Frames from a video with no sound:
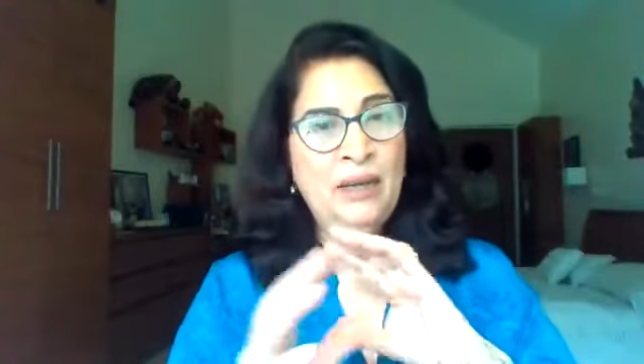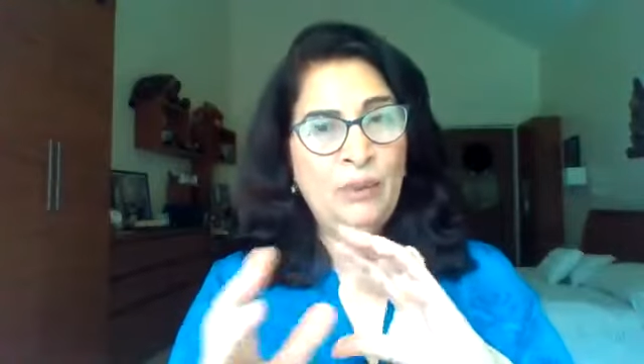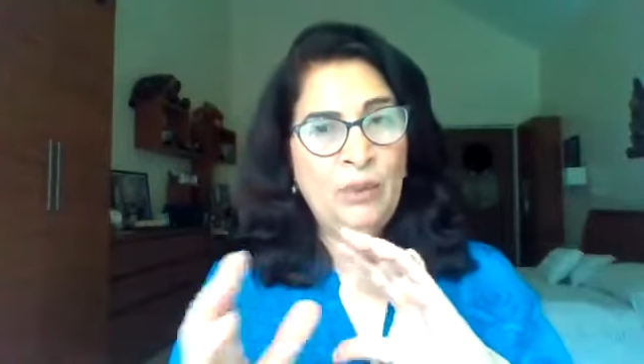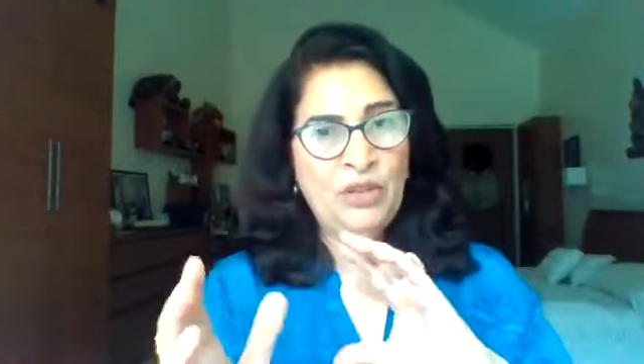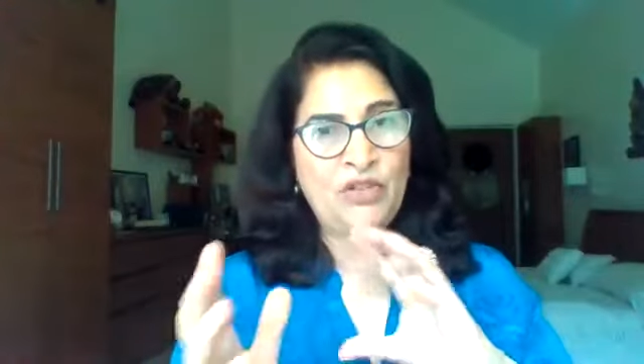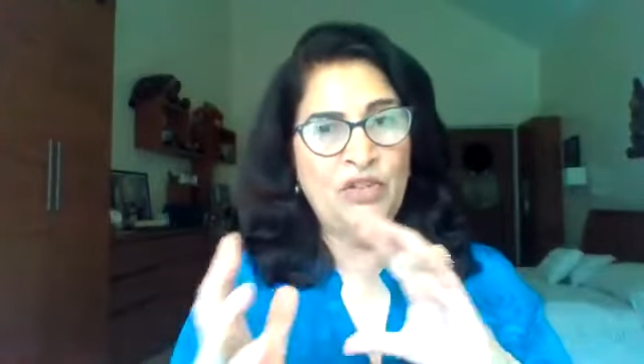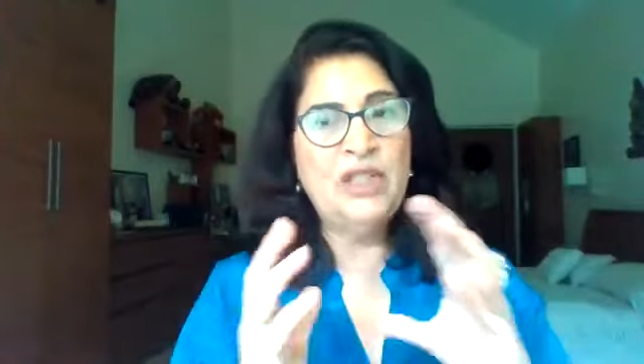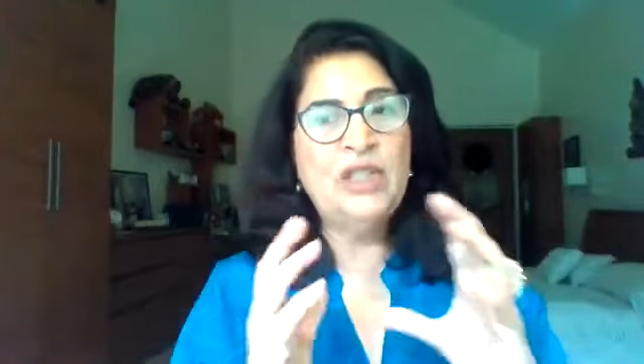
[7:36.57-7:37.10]

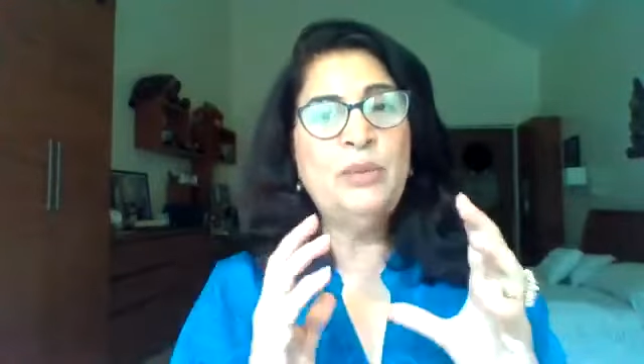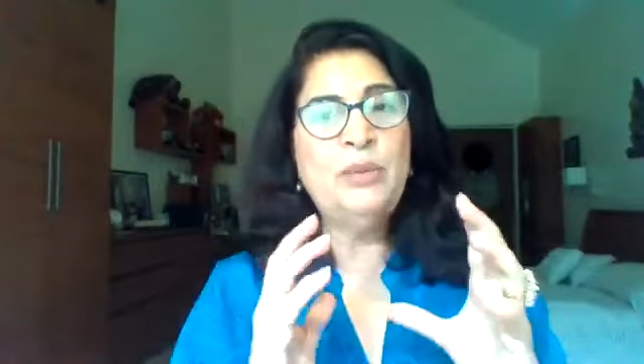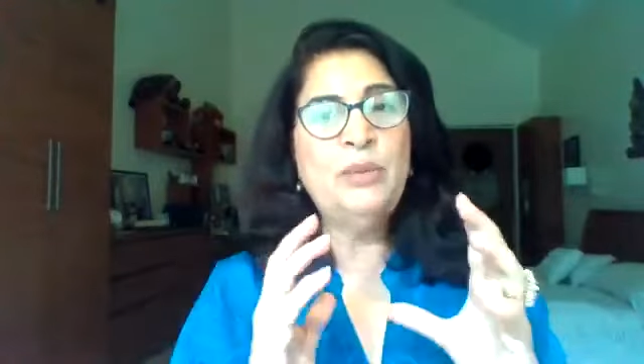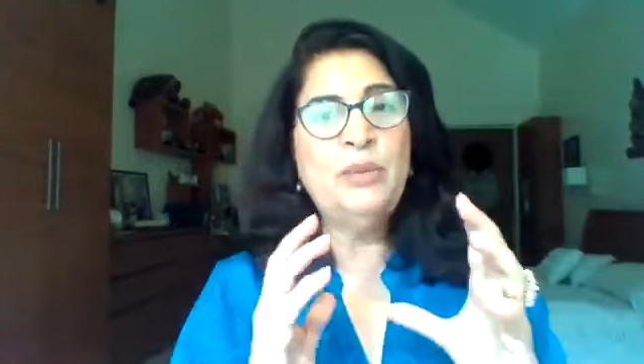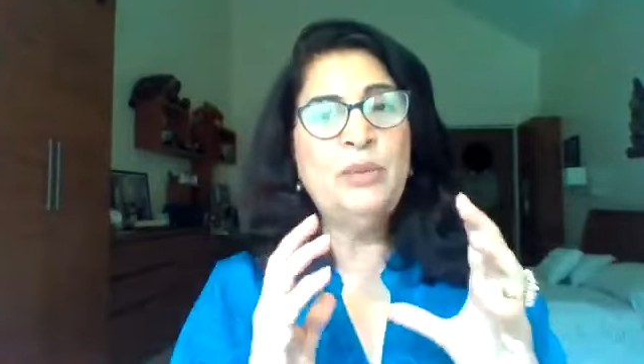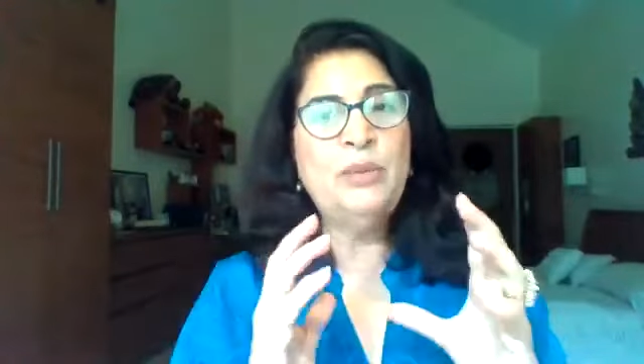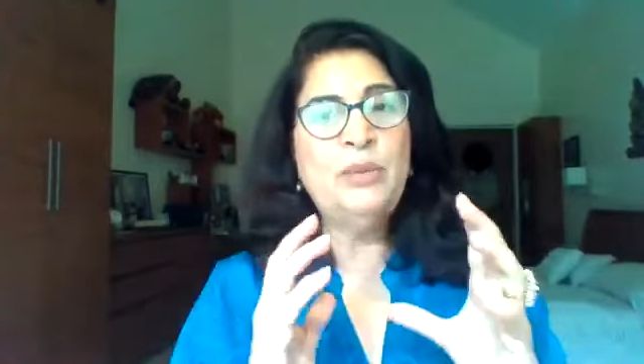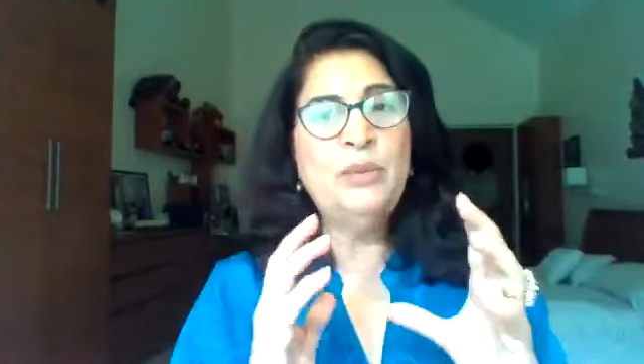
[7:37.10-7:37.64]
with
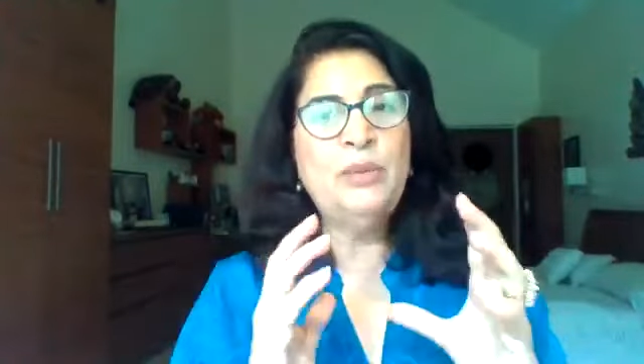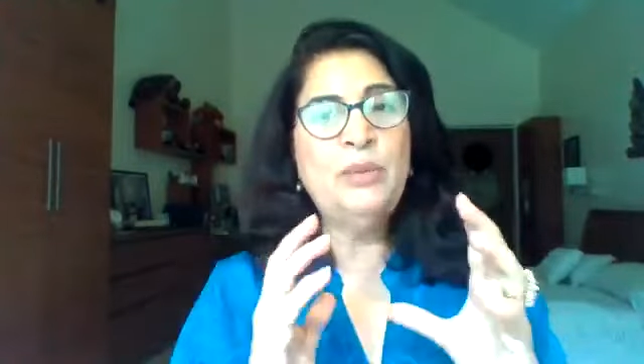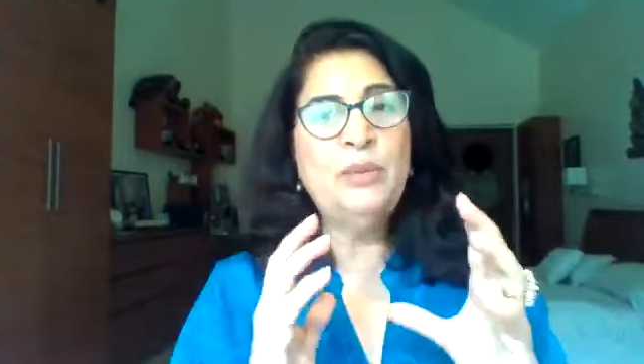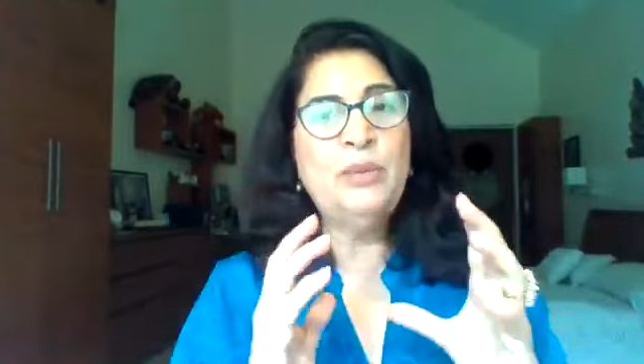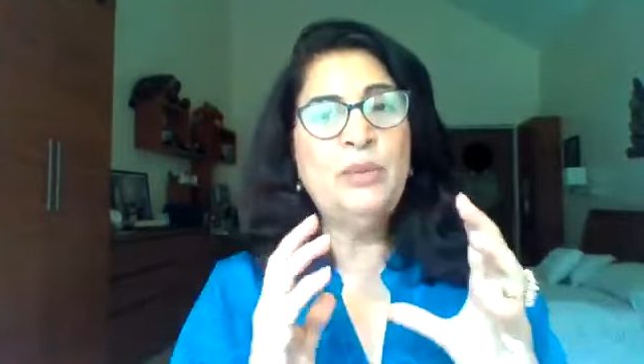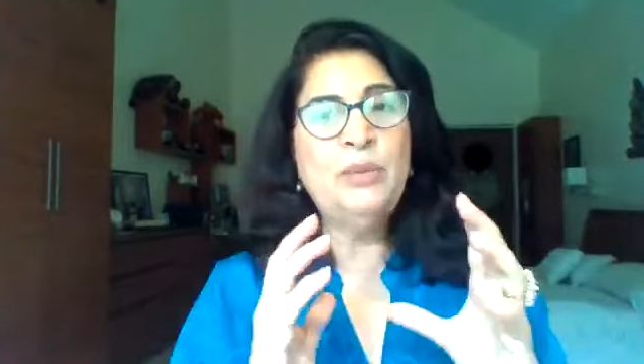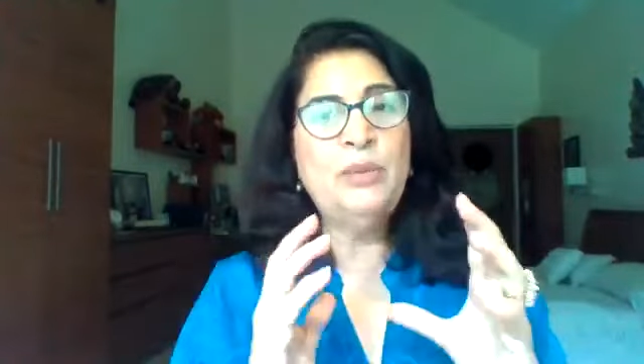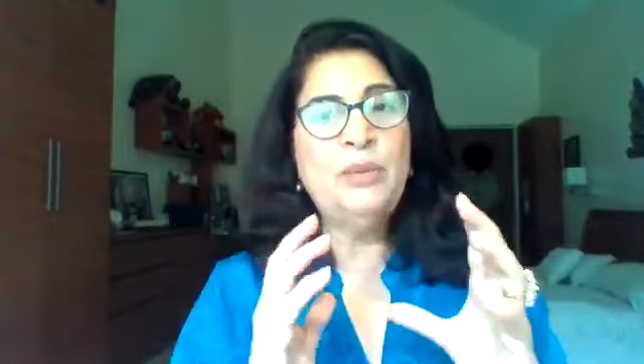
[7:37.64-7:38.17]
respect
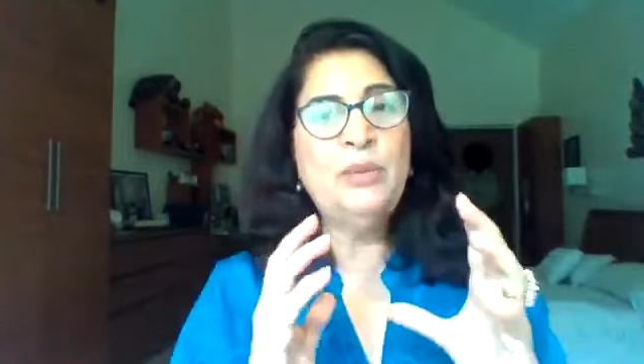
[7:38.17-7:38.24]
to.